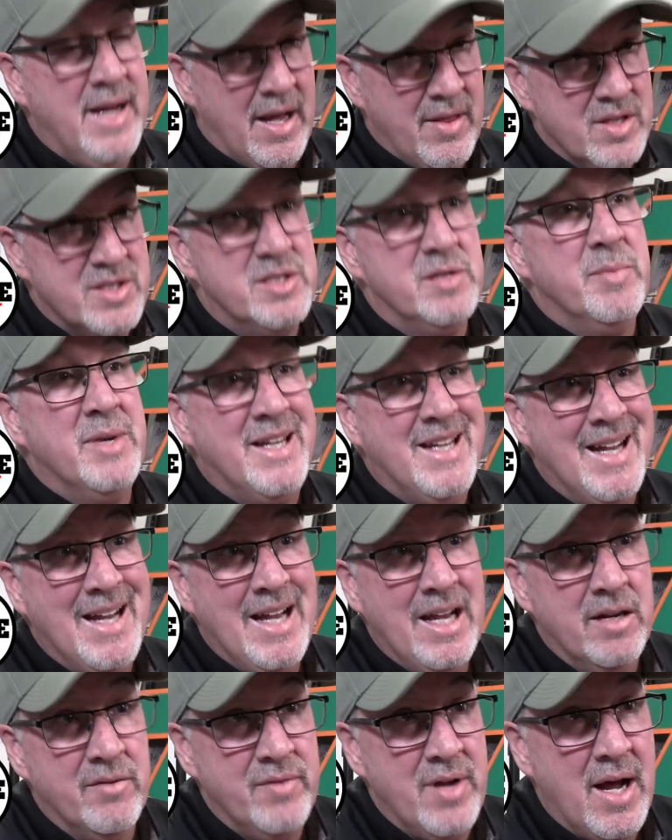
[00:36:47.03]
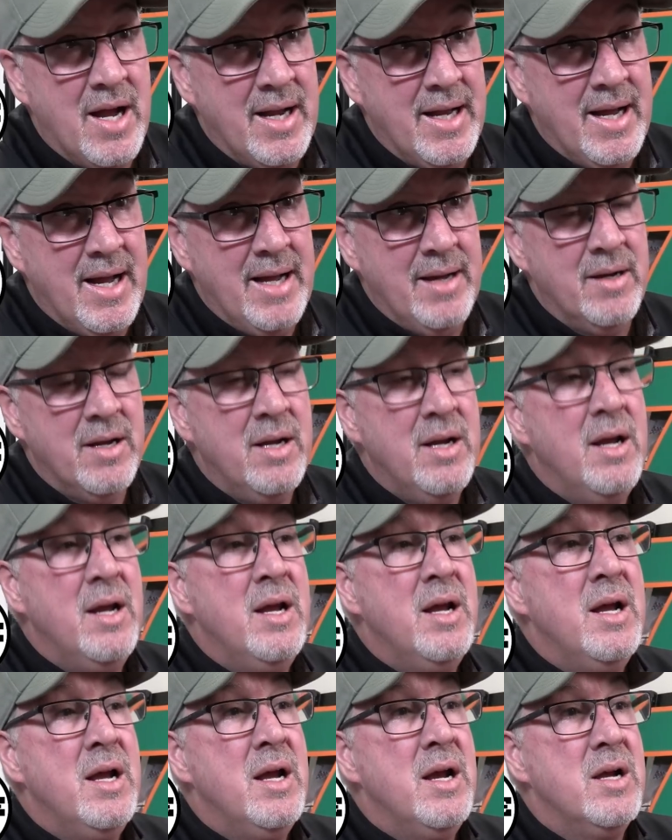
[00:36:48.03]
Yeah, this is the beginning of 98. 98,
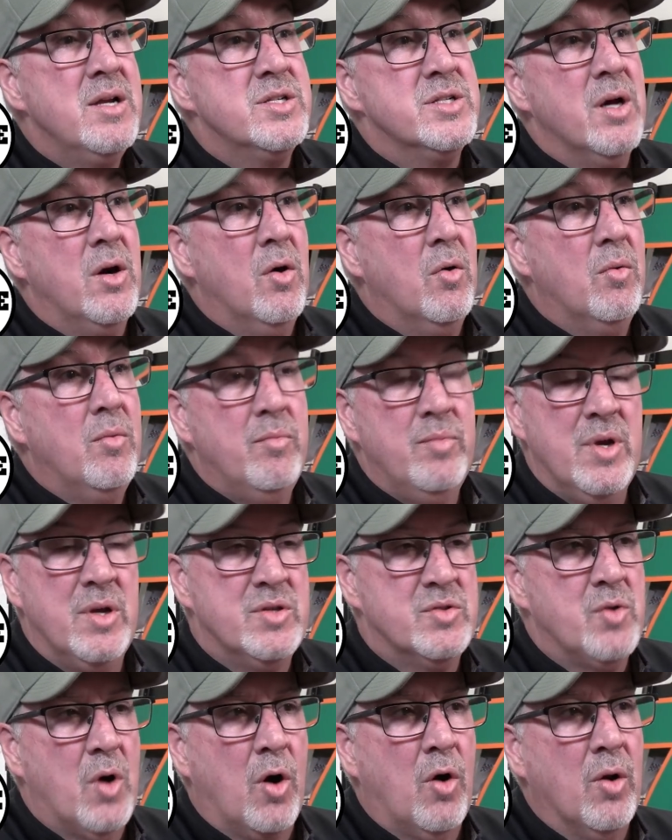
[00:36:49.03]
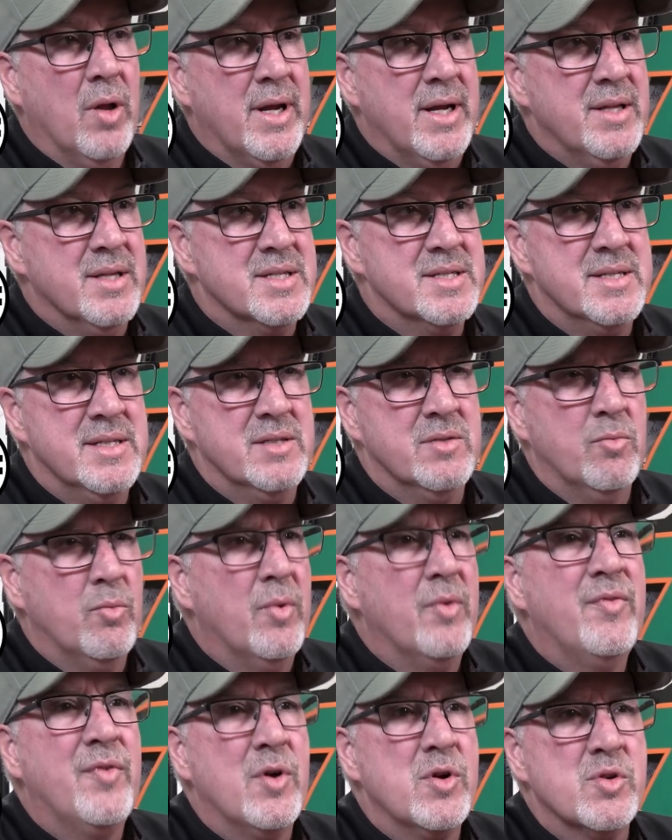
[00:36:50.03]
okay. So it's early in the
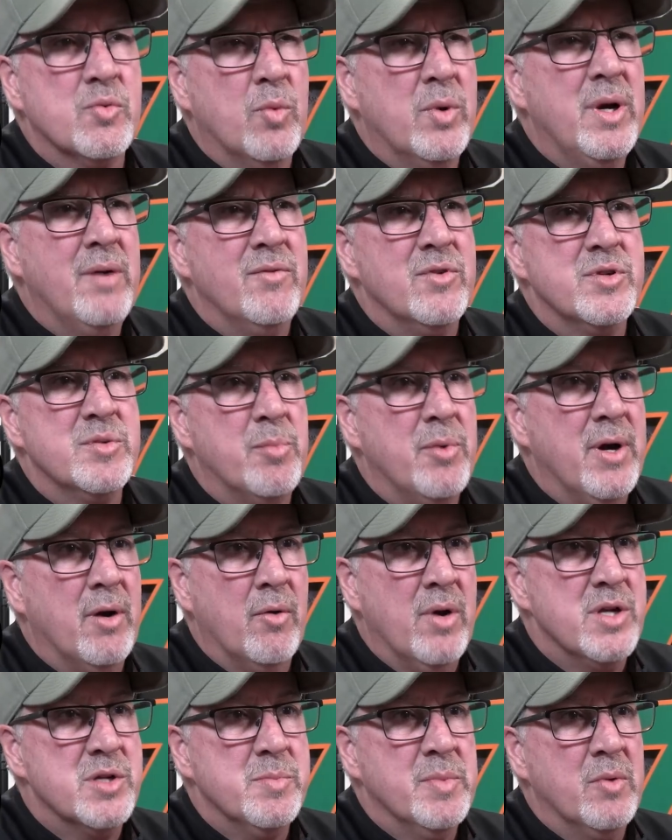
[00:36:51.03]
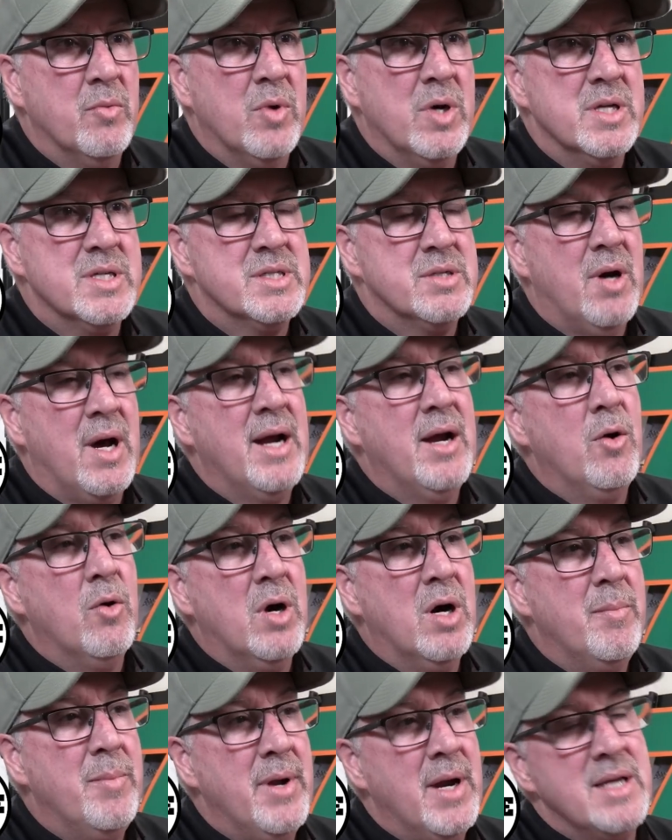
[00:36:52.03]
season. First, whatever Spring Richmond was. So I
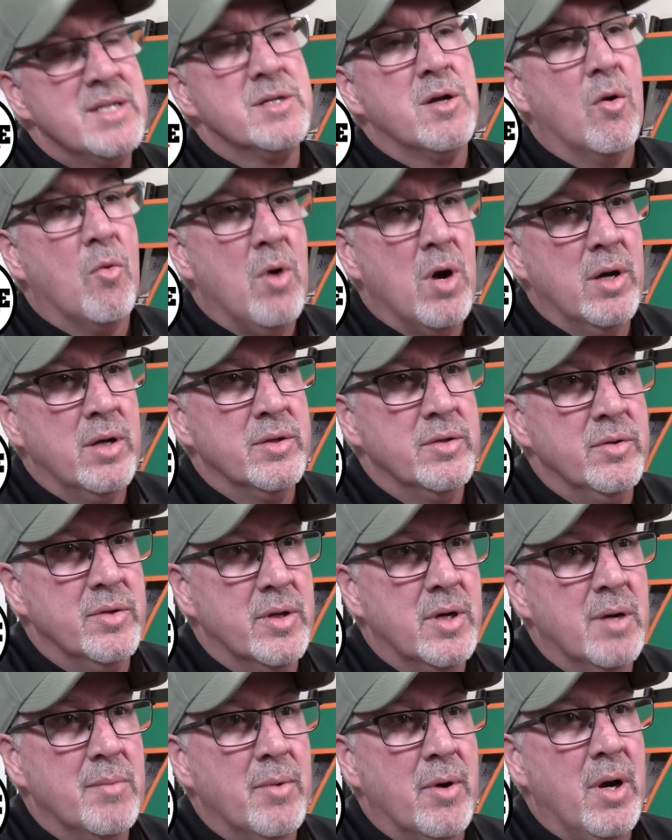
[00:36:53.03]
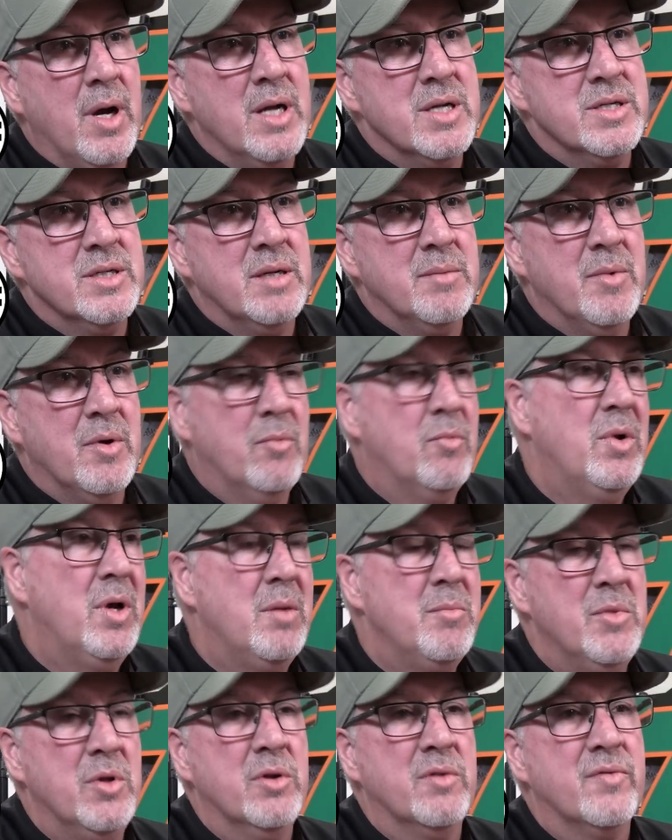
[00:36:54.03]
go up and I start walking through the cup garage and I'm like, well,
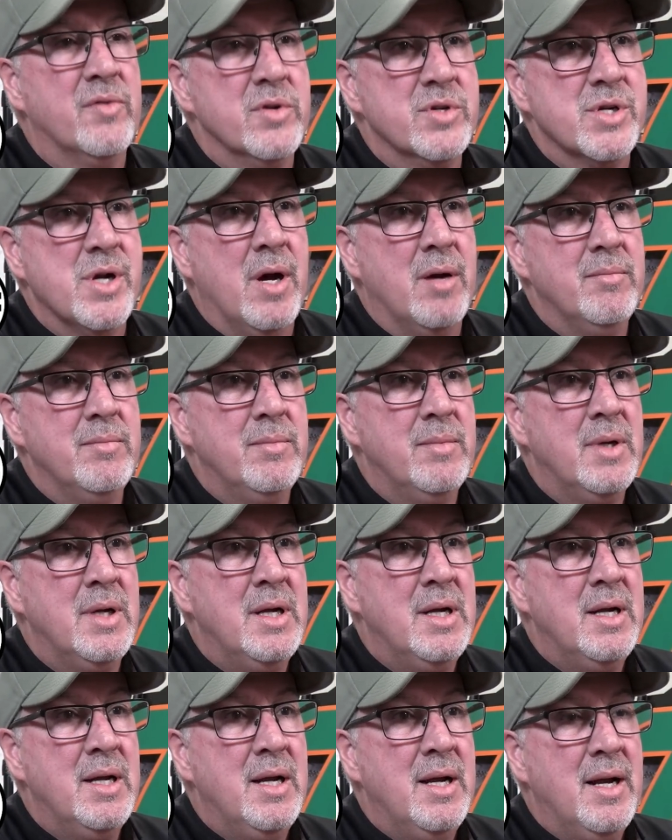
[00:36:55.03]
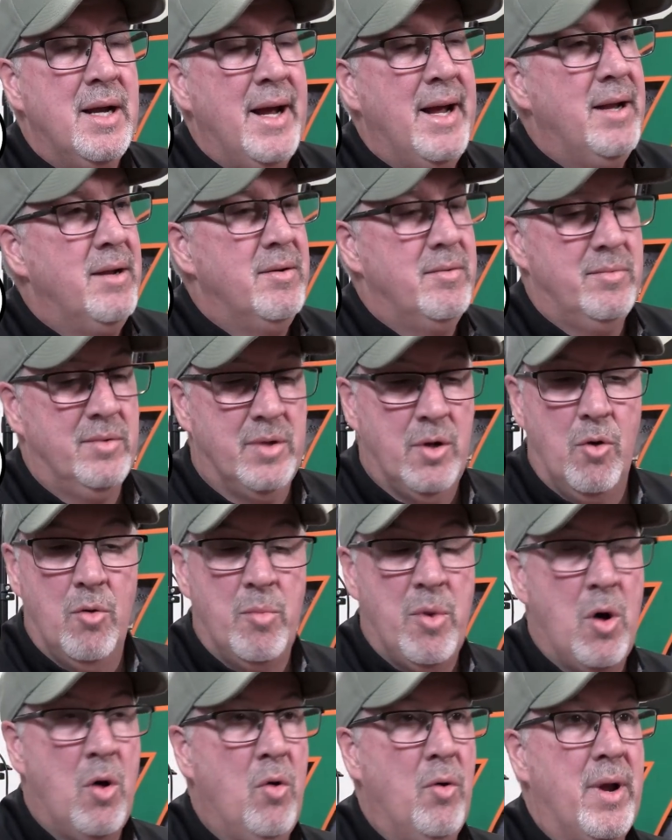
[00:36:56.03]
I'm going to look for a job. And lo
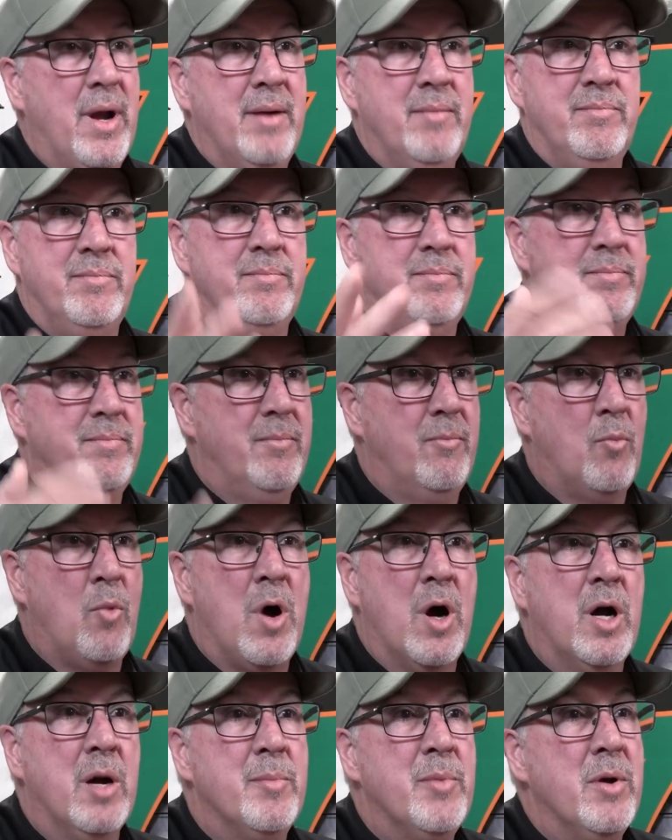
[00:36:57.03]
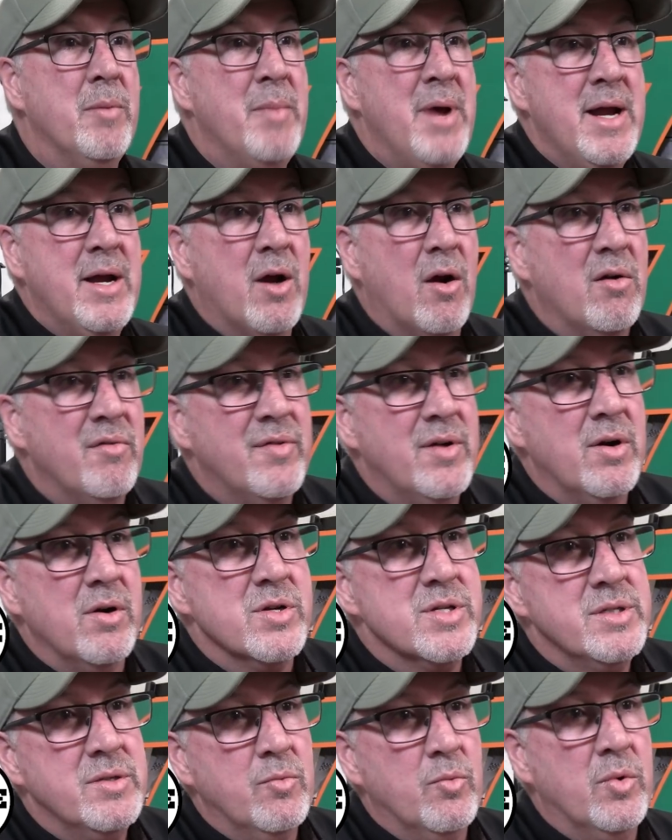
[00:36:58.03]
and behold, I walk up on Makar
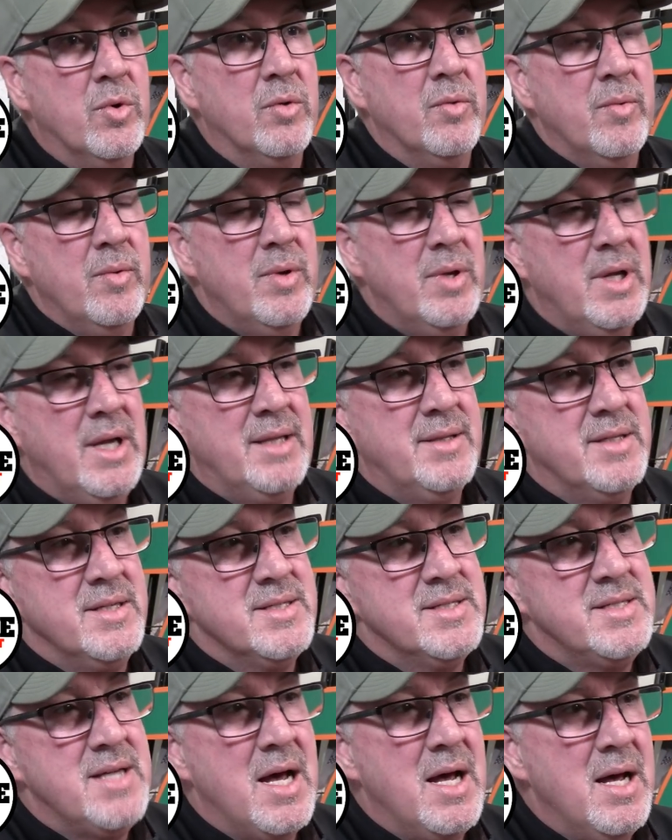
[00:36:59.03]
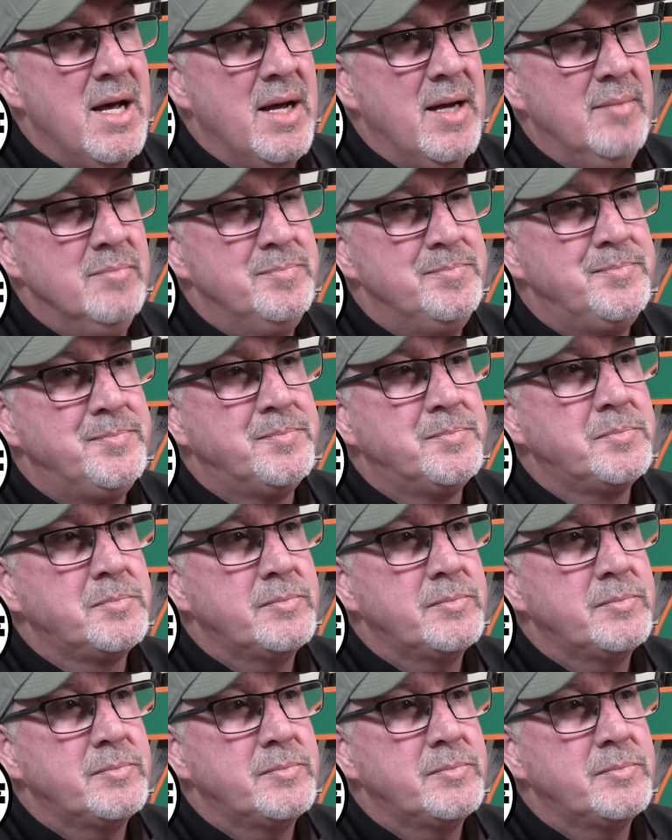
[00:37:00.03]
first. Well, at this time,